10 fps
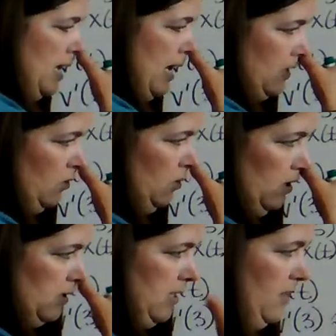and you knew to
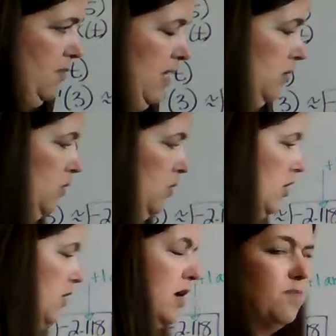set them equal to each
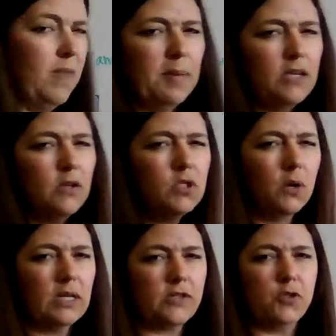other. And maybe you don't
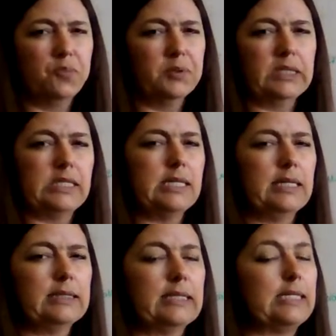explicitly